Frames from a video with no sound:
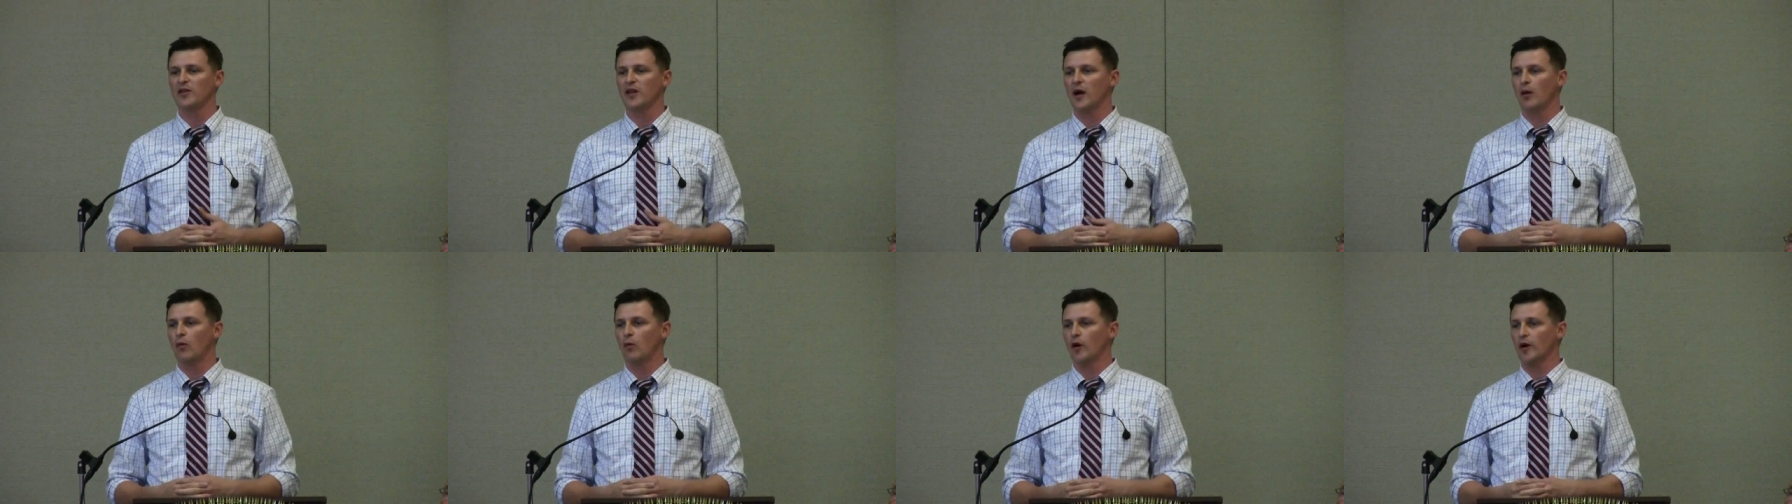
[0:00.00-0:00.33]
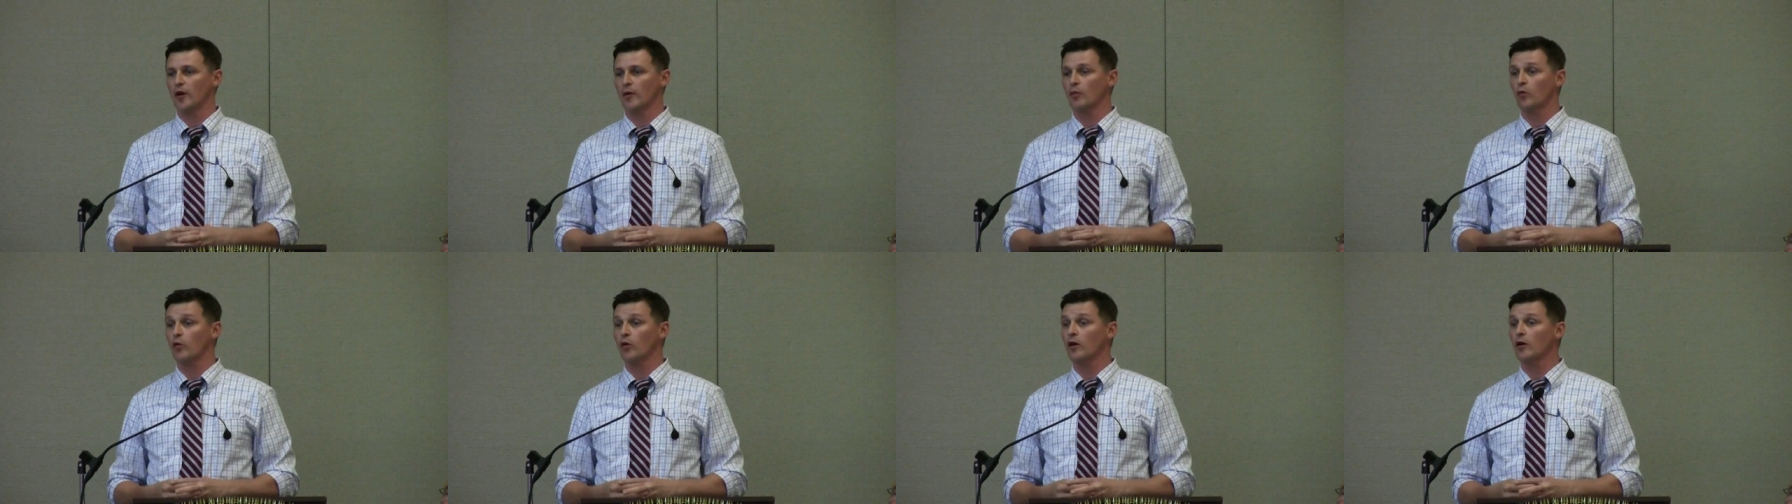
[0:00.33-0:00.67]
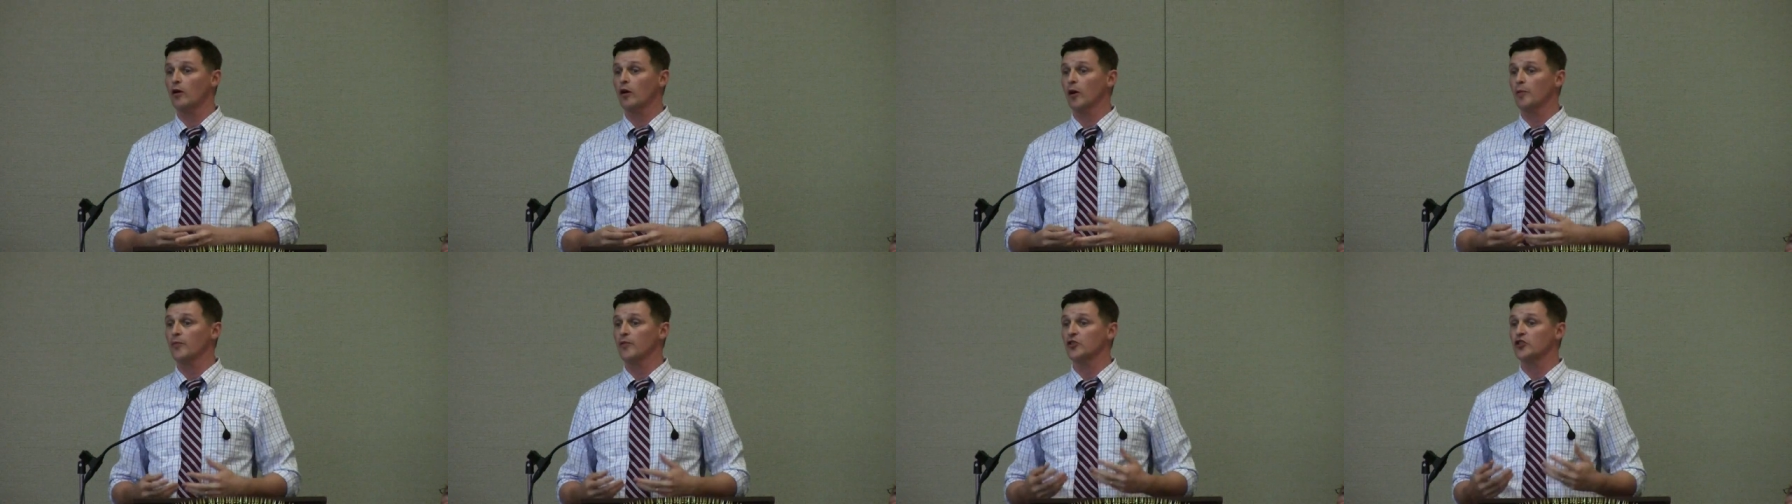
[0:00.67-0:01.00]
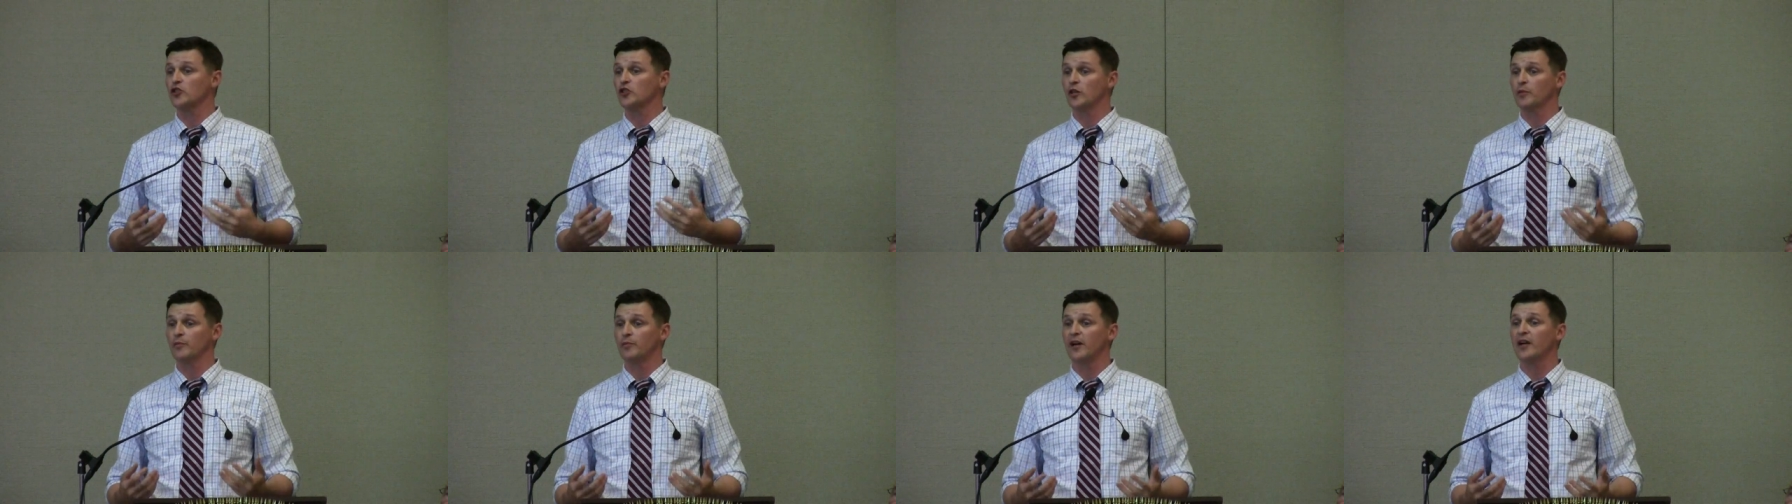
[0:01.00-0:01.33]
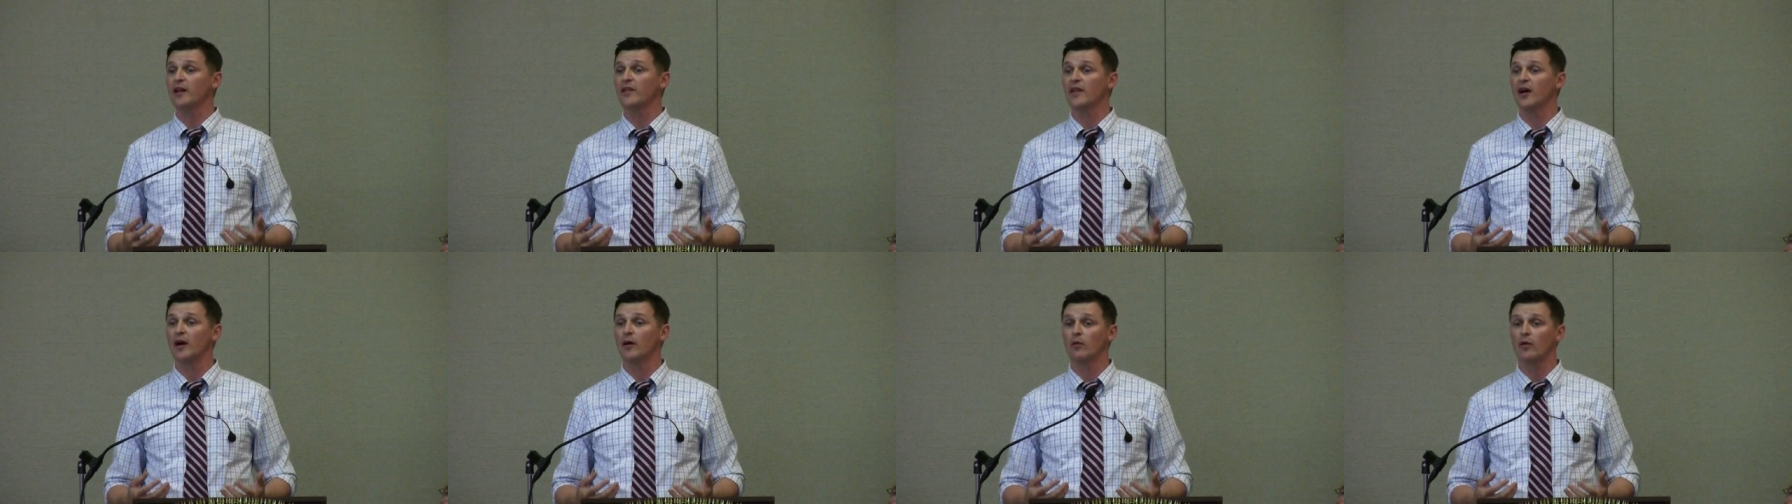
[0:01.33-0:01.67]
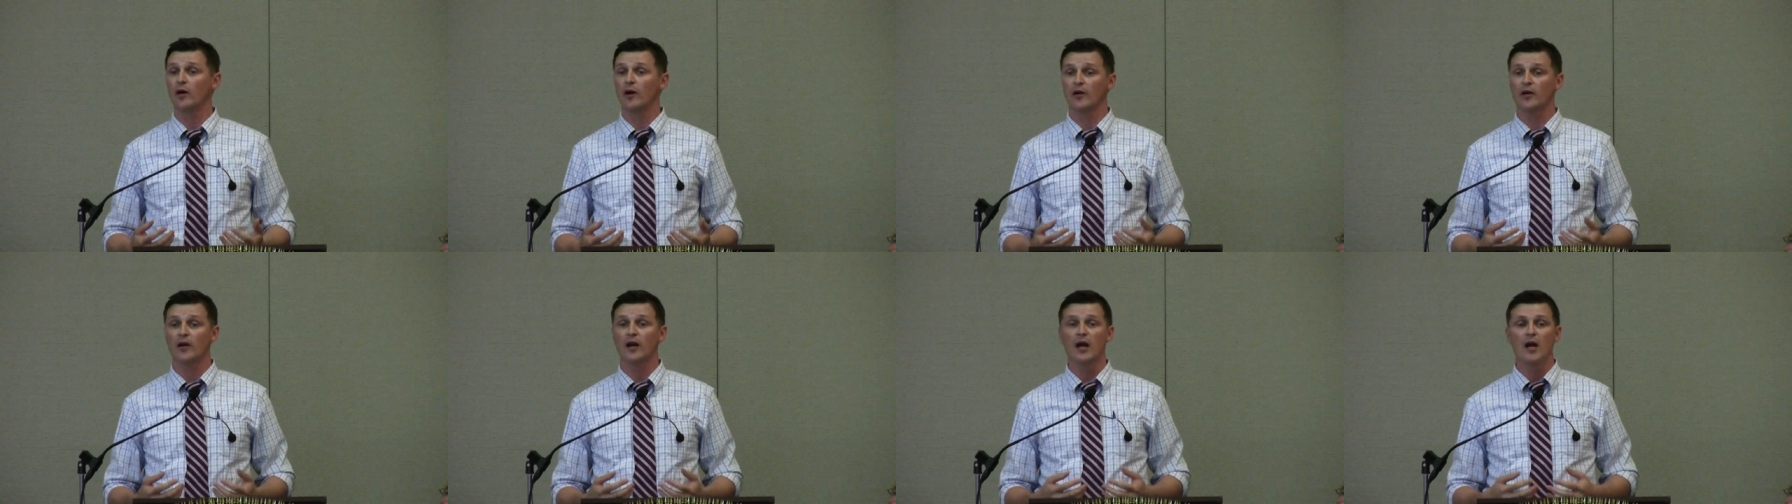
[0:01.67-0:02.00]
in that water. More carp than should have been in that
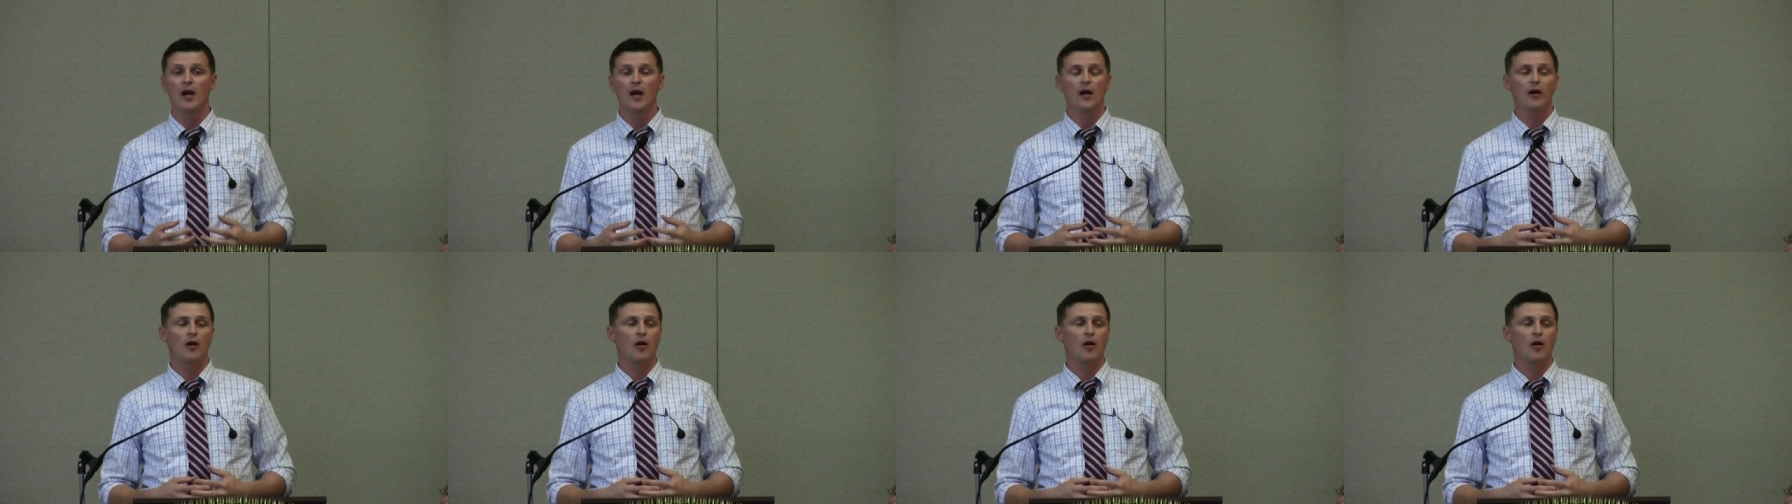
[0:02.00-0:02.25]
water.